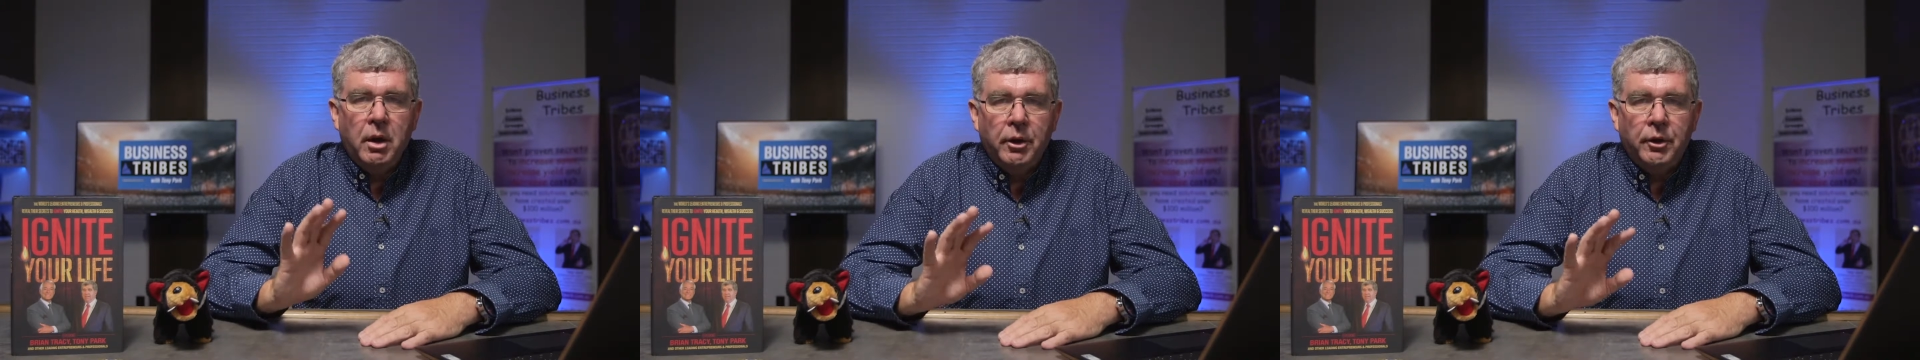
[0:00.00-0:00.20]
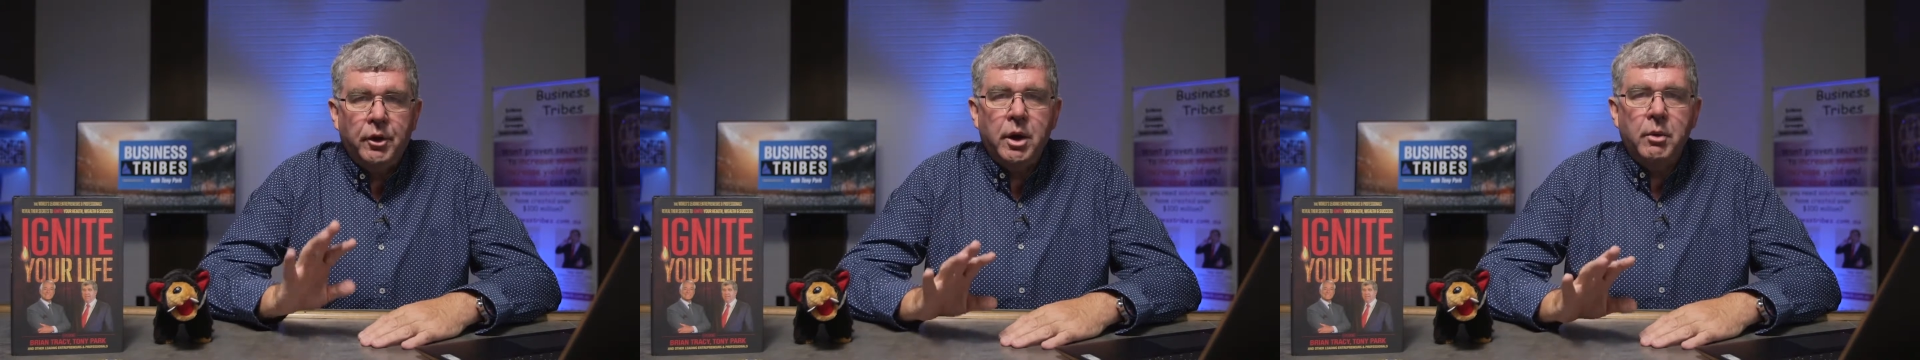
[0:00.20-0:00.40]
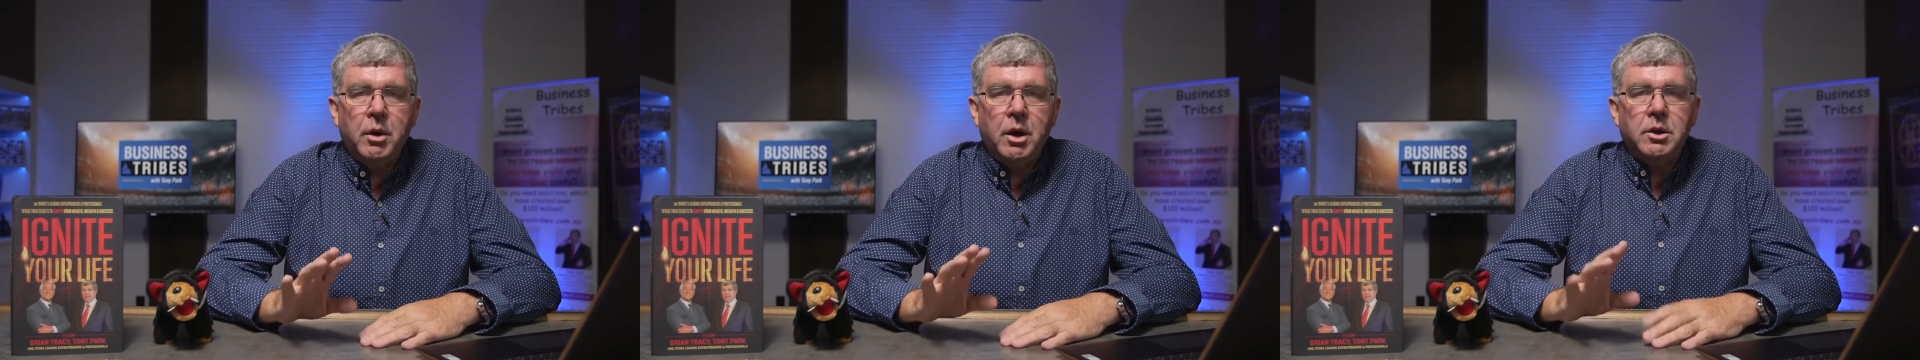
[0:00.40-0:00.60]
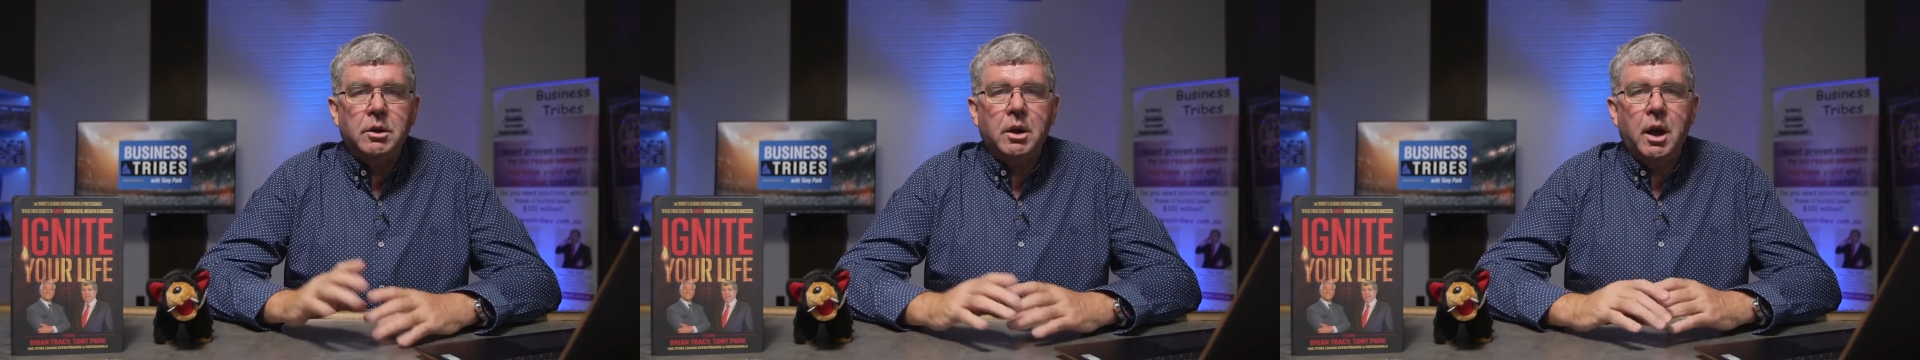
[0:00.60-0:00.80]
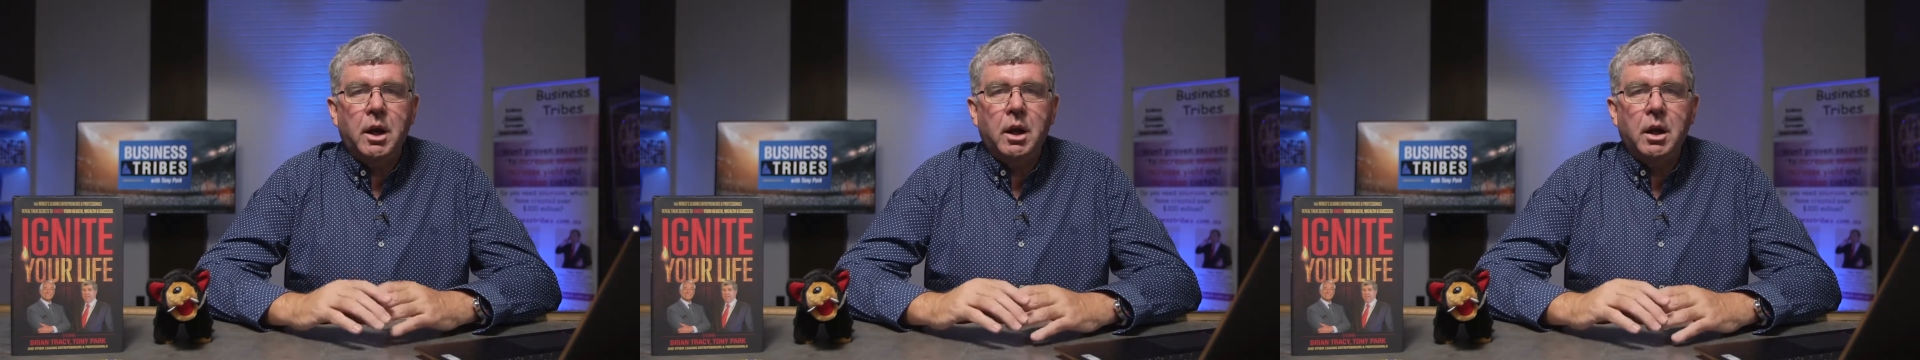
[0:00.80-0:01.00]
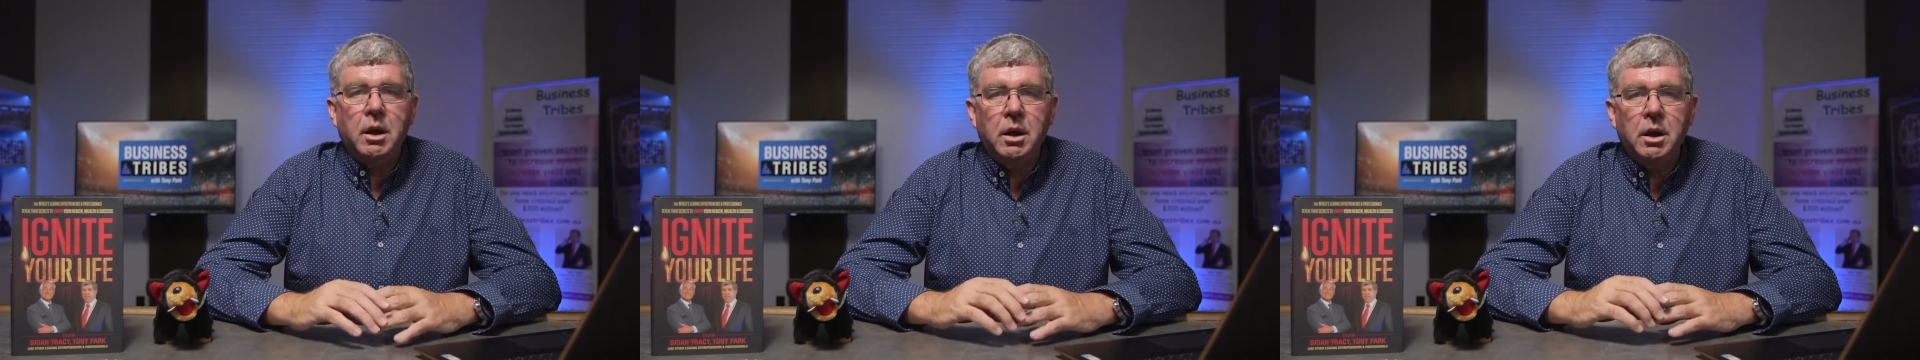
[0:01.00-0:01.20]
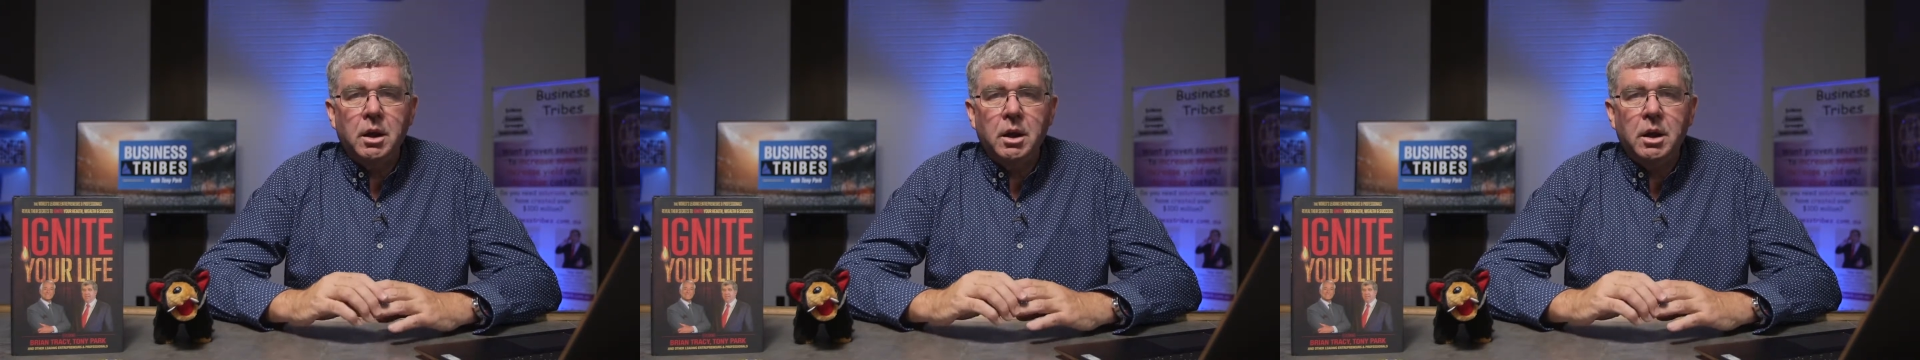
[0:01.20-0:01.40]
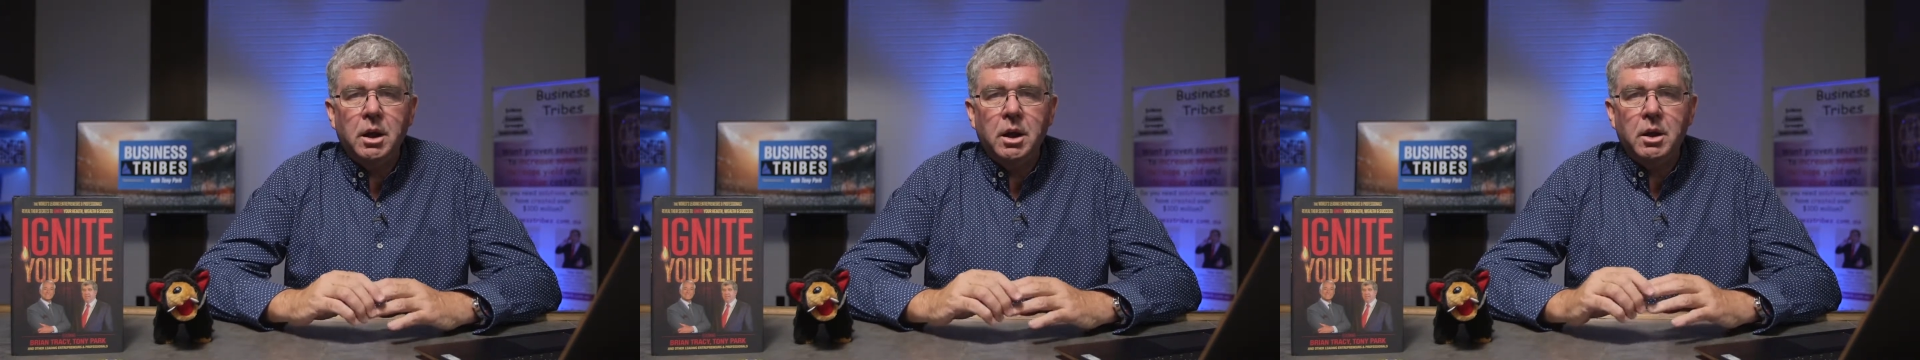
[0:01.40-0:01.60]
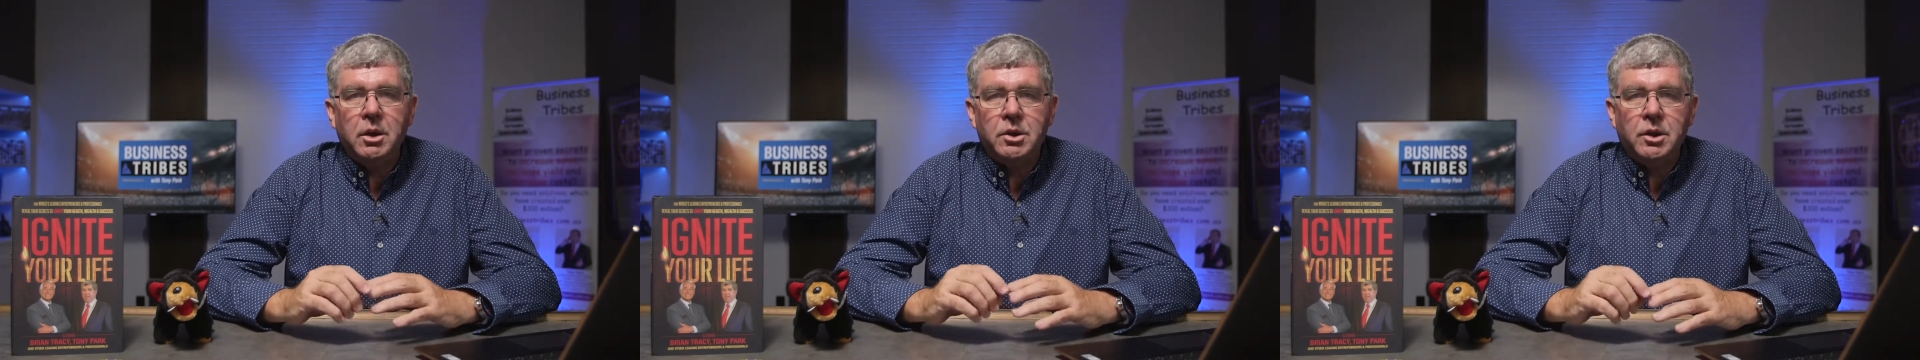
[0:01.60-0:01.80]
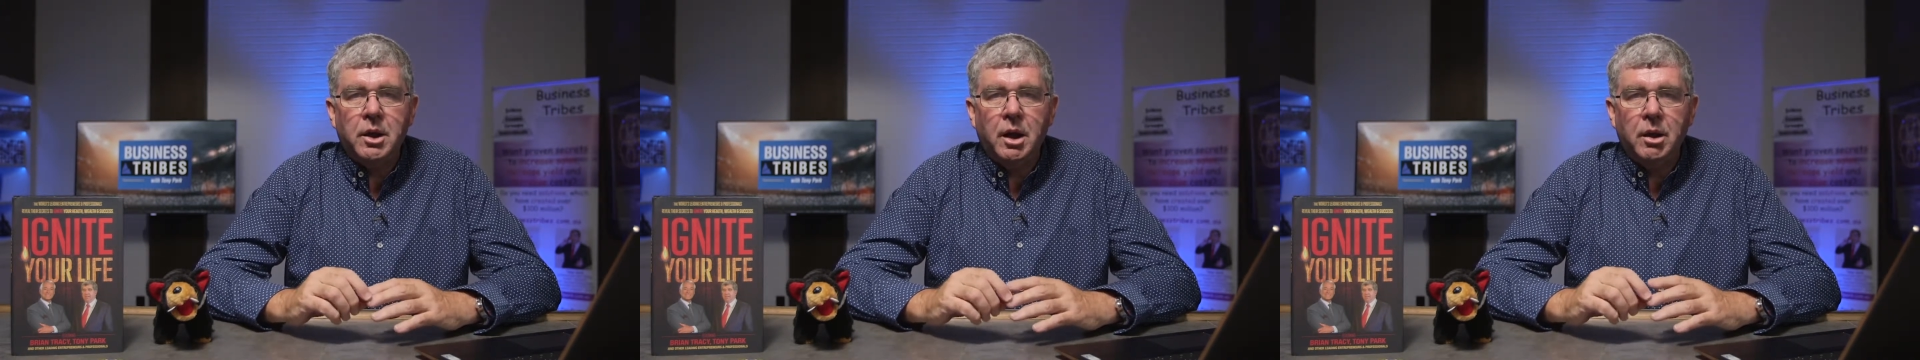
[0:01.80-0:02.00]
Three weeks later, he got
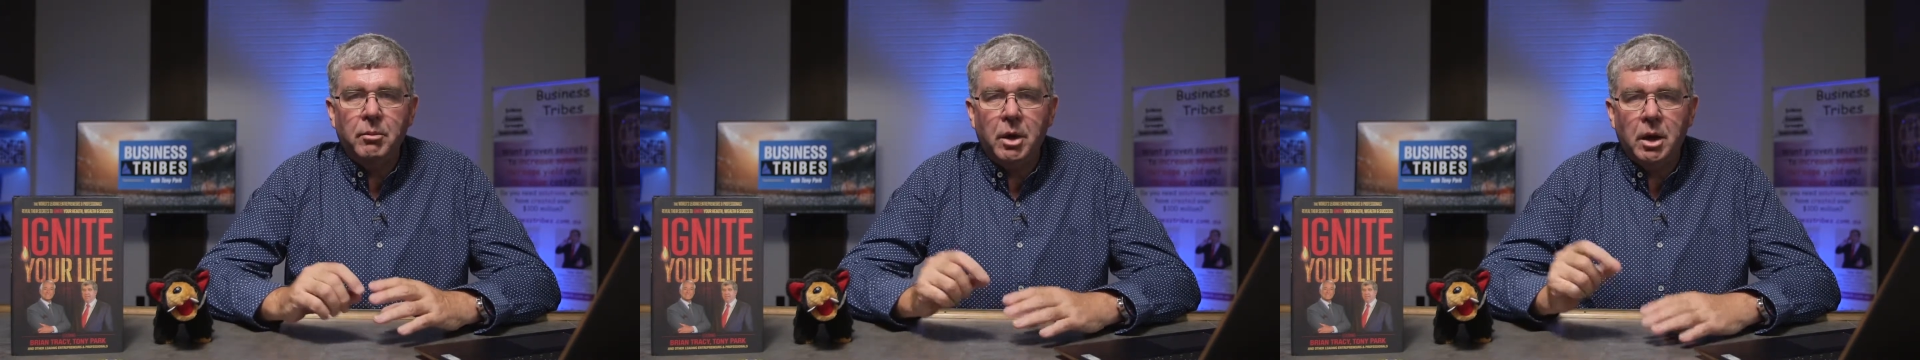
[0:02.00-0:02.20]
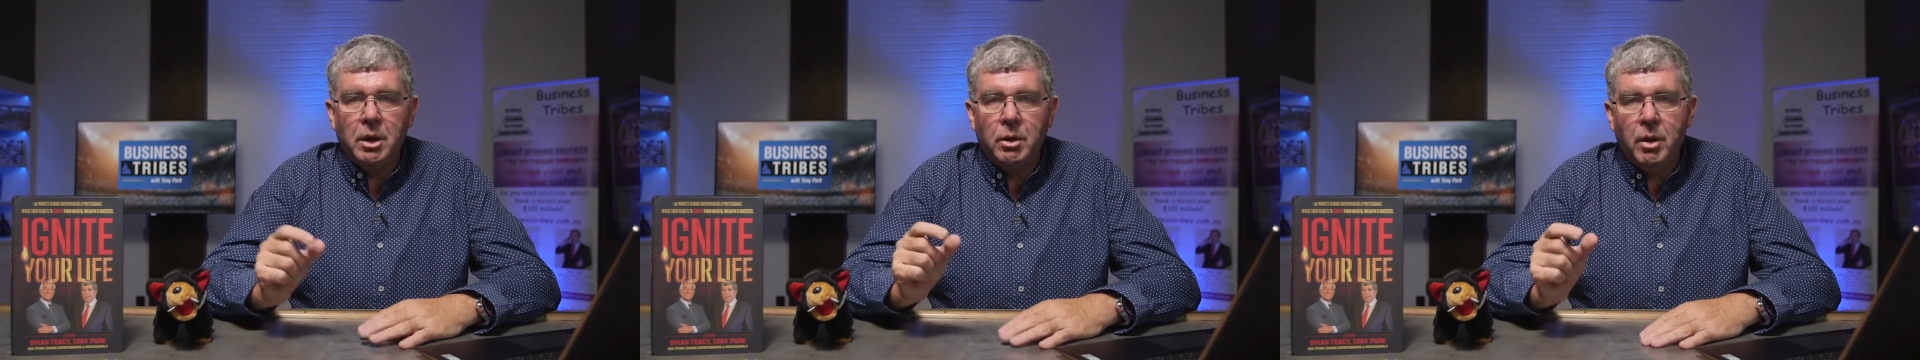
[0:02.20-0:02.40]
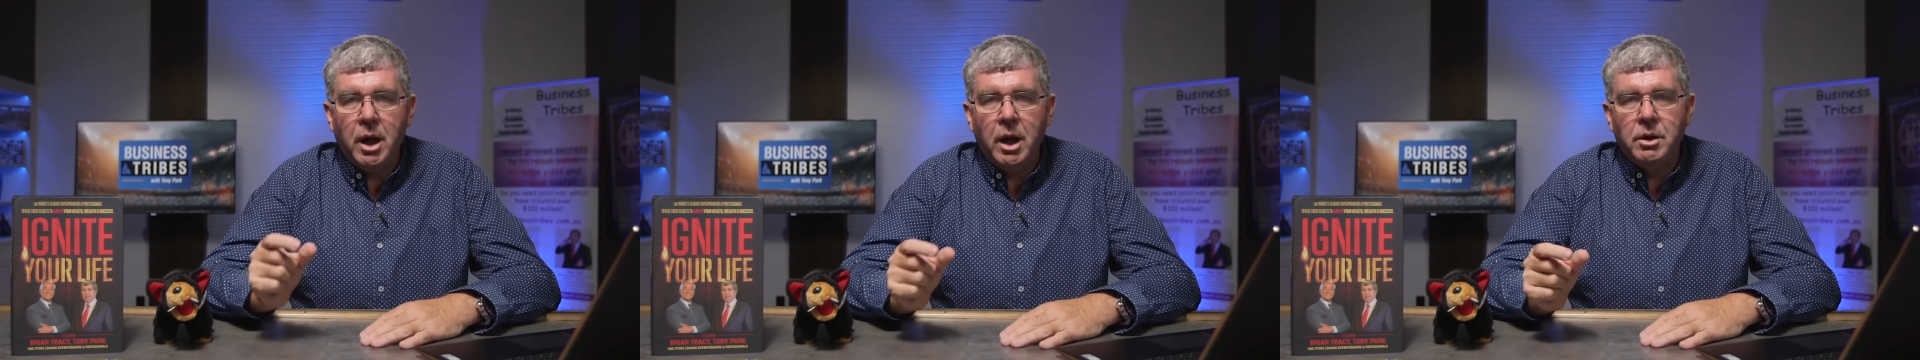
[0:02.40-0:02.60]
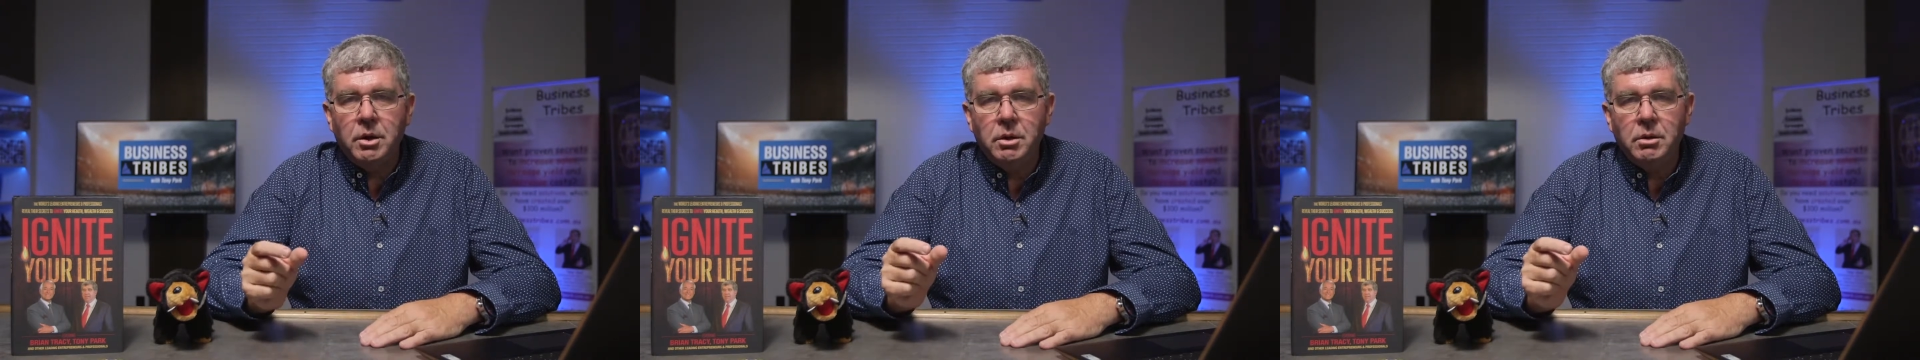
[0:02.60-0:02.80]
stung by a little ant,